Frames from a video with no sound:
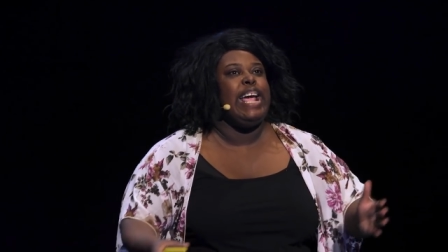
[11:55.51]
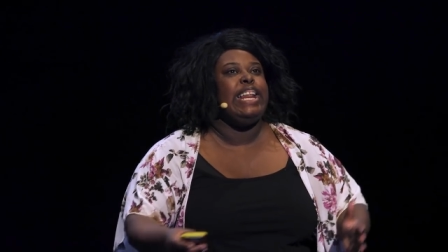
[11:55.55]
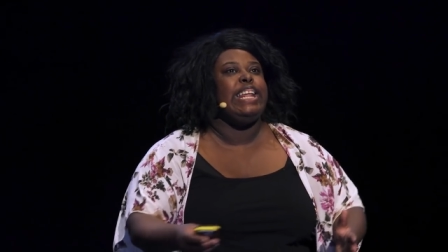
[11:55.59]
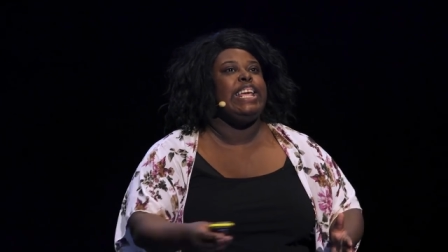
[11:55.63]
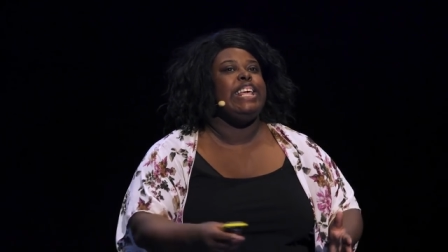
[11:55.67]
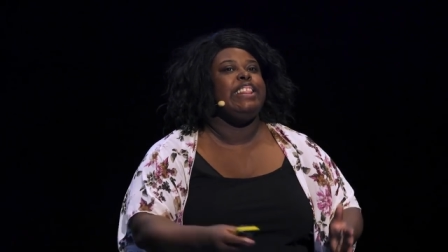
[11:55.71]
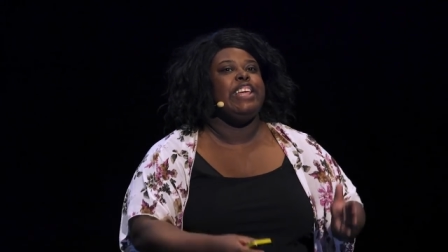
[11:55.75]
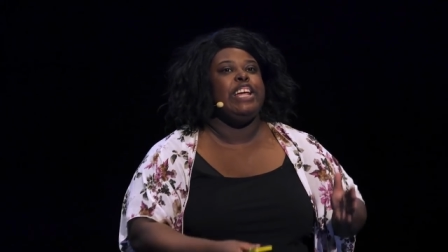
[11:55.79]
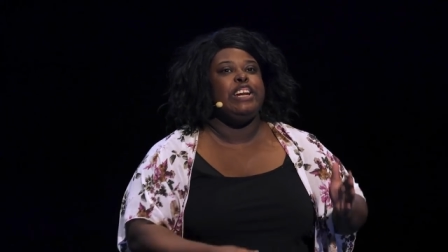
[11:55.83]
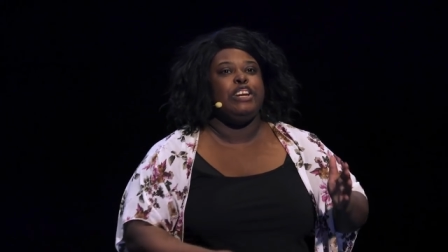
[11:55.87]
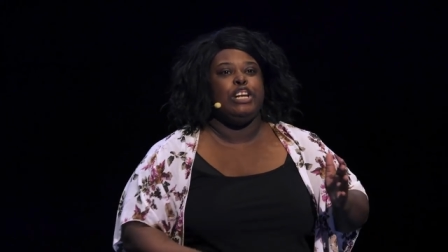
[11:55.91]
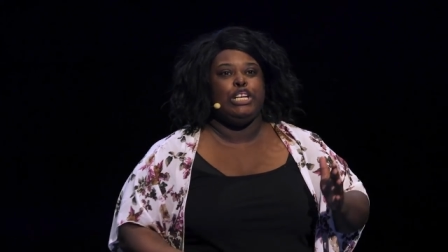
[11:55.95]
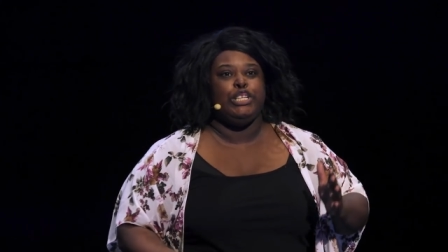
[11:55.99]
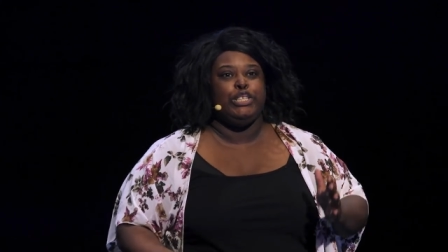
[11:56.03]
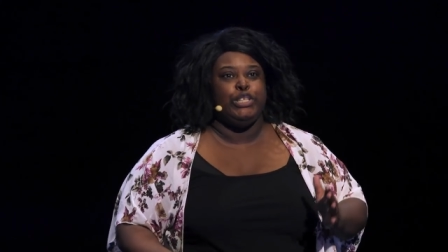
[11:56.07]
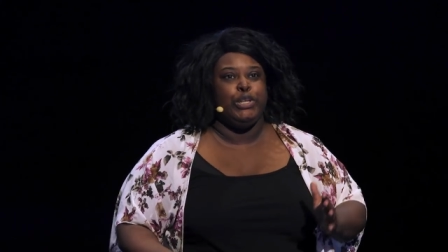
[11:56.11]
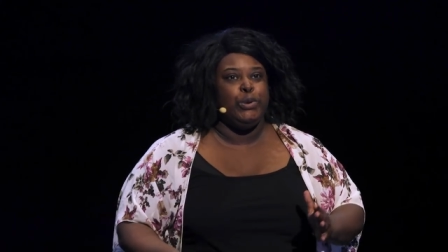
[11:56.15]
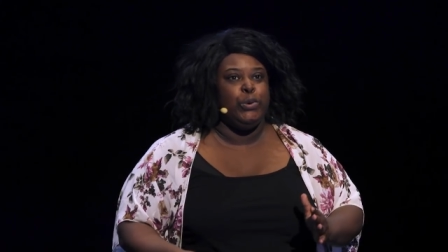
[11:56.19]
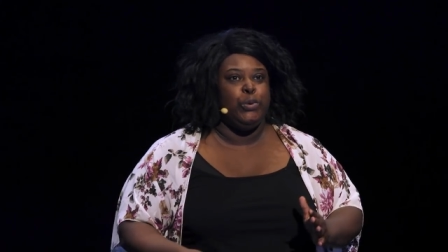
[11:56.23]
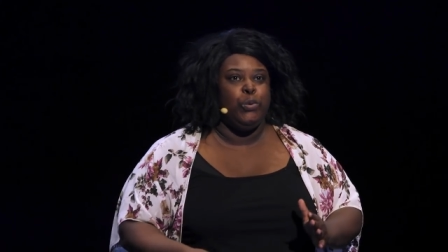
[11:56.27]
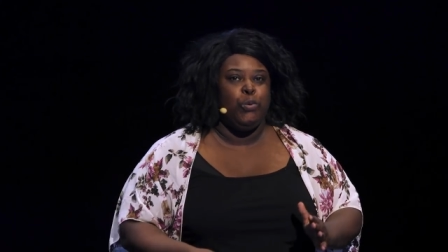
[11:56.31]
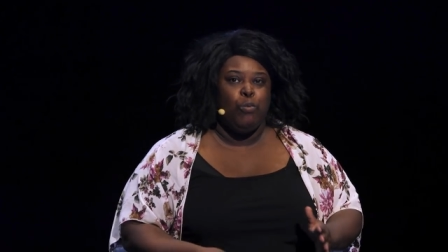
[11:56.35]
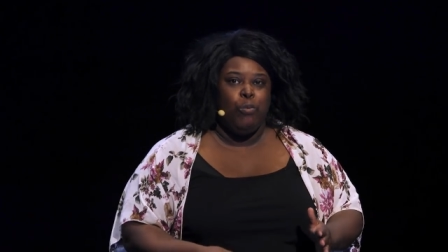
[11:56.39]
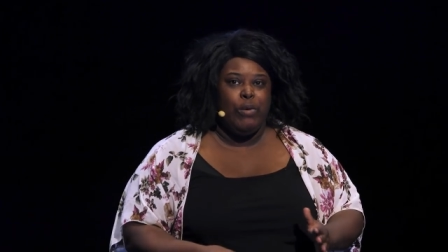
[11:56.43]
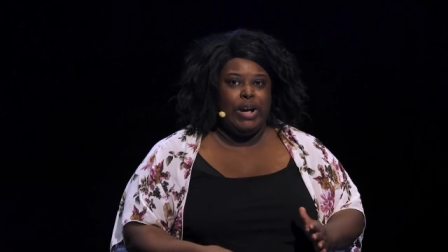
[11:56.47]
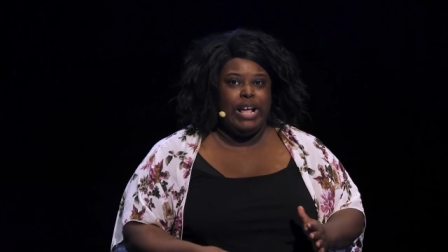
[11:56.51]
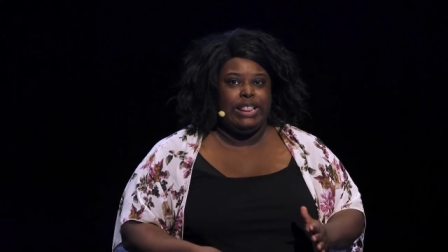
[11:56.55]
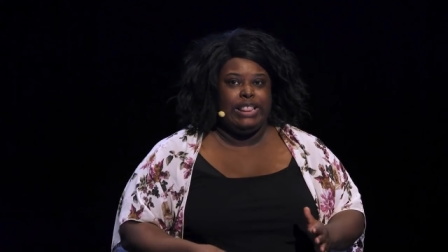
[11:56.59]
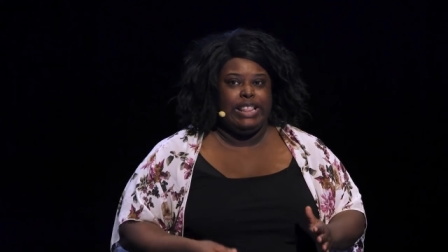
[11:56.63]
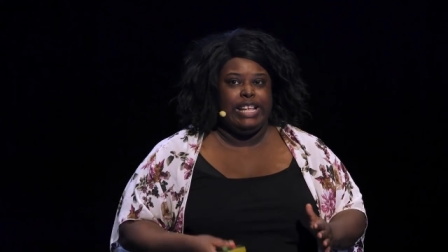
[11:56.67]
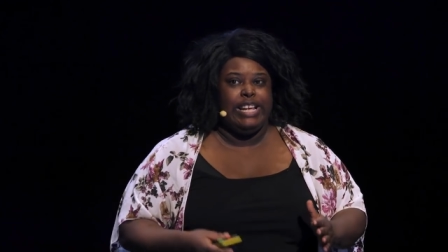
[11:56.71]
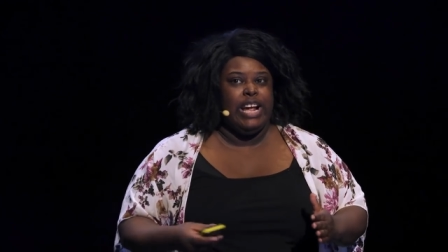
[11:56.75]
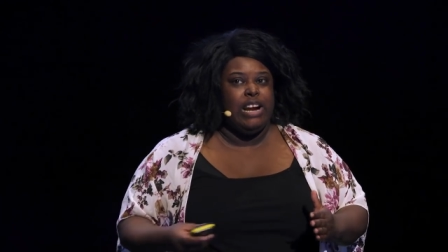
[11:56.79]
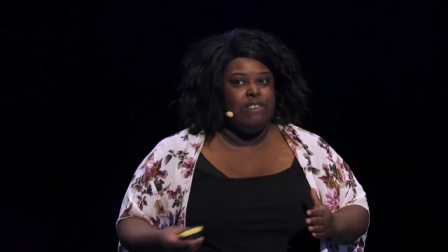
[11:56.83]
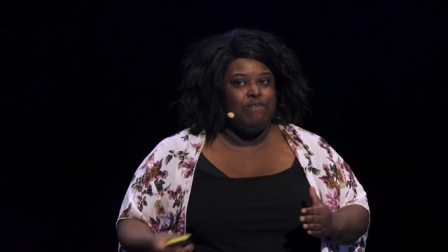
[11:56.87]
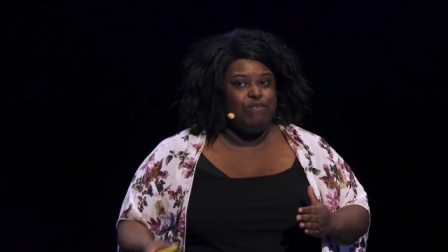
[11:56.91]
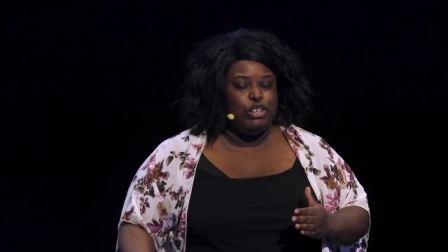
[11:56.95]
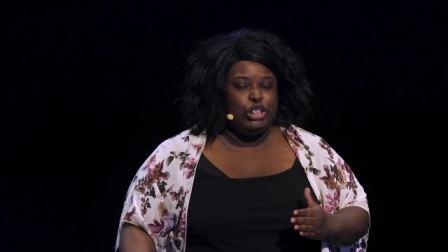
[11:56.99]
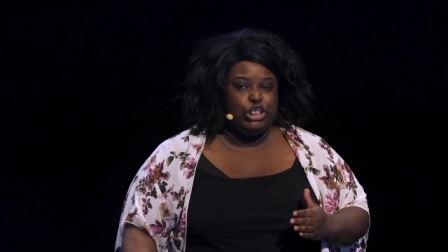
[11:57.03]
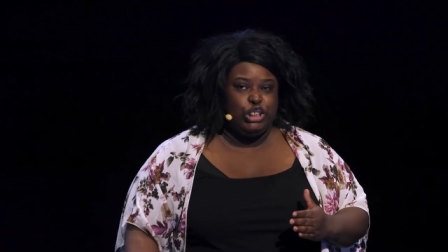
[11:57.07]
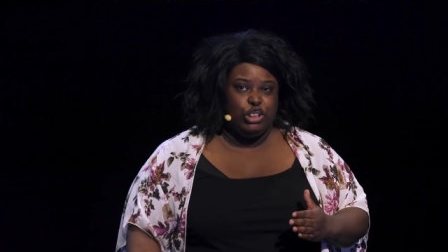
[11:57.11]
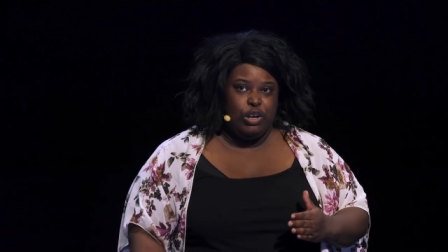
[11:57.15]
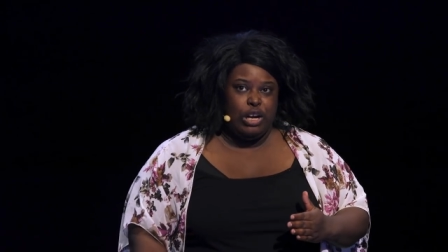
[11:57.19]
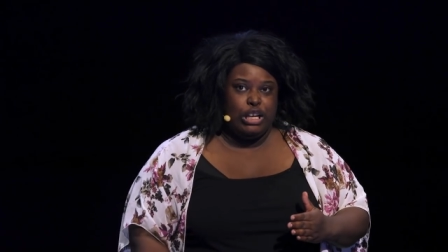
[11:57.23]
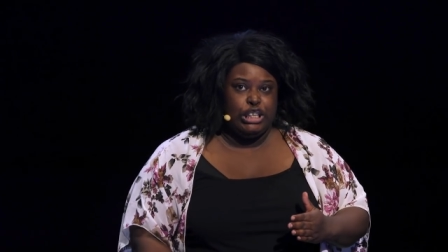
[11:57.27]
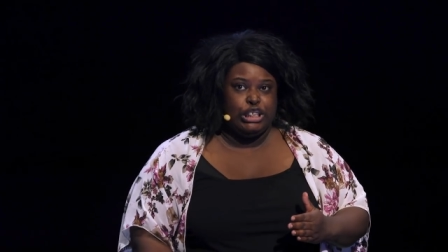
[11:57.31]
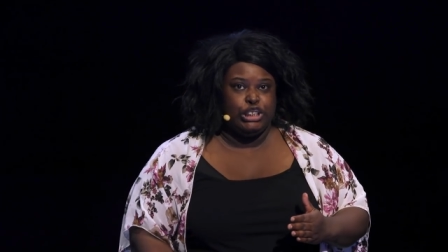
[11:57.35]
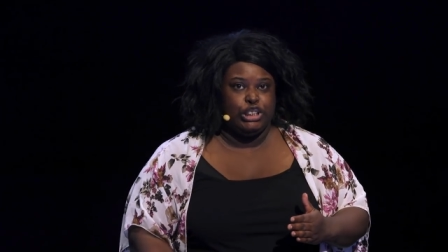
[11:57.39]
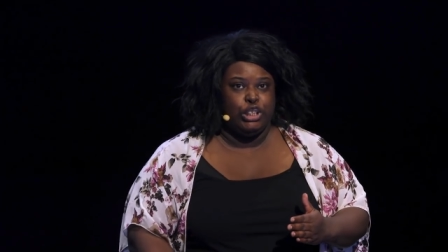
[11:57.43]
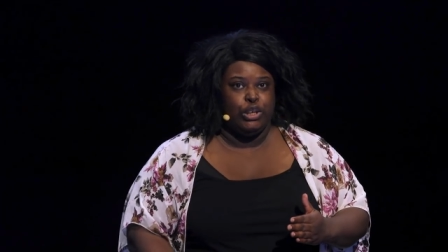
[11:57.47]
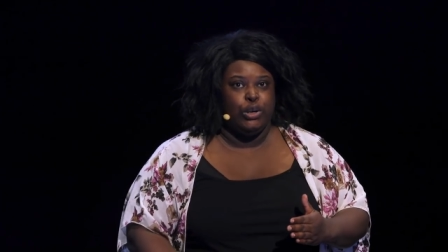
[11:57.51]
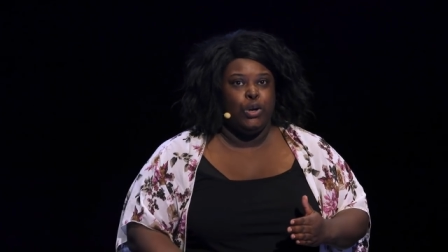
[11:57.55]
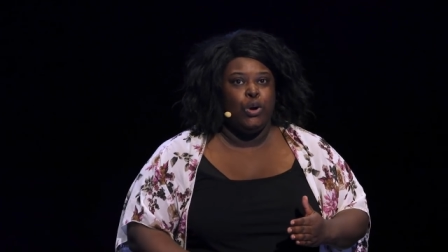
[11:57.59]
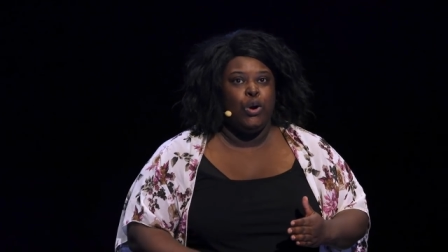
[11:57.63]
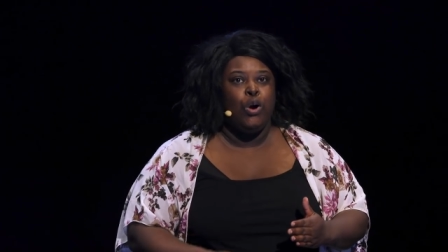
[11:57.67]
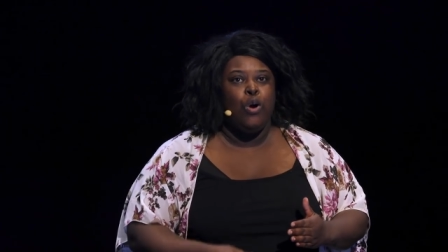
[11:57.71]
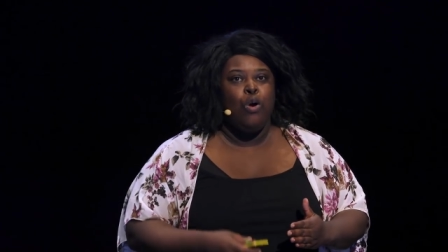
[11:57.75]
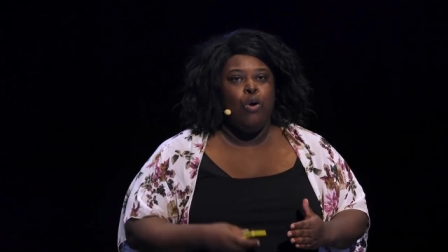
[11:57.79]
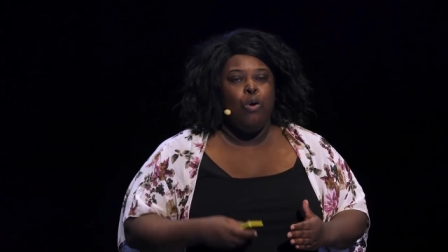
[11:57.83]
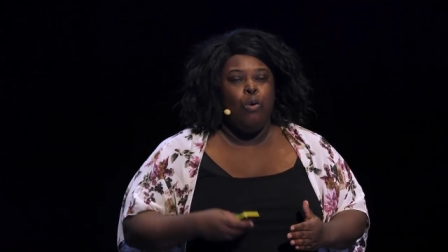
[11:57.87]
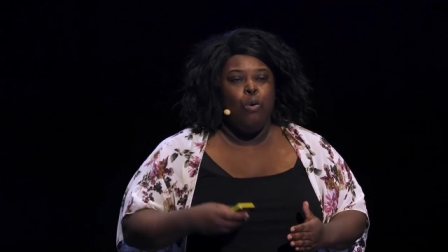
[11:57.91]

anything to do with the infrastructure